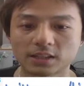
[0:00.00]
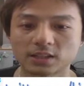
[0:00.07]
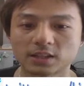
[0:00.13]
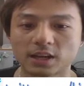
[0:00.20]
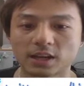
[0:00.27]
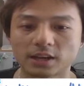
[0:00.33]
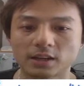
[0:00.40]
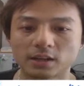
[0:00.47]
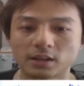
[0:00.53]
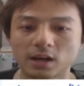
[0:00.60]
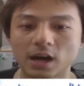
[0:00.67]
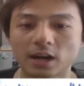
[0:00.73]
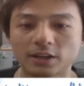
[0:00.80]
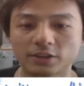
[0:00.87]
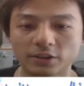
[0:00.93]
than
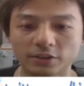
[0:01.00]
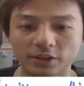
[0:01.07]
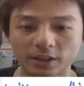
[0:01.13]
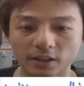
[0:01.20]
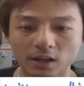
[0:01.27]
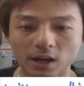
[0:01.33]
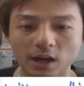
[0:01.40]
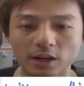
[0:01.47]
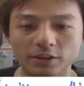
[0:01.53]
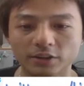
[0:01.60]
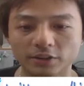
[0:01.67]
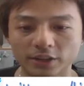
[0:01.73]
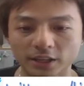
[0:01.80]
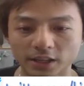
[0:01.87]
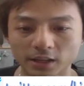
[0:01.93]
100
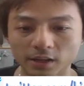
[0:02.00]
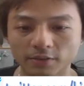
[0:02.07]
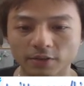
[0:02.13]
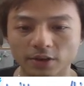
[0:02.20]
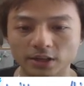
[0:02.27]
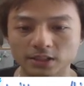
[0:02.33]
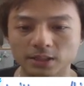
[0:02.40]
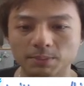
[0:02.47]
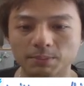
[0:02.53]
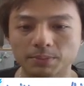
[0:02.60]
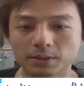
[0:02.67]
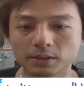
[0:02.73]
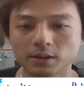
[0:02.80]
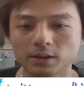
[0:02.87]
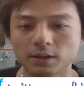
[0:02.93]
ringgit, for
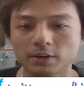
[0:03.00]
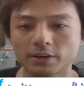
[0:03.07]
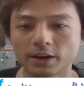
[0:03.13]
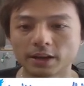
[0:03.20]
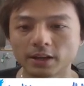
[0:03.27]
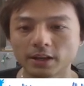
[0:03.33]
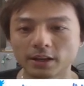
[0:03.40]
example, right?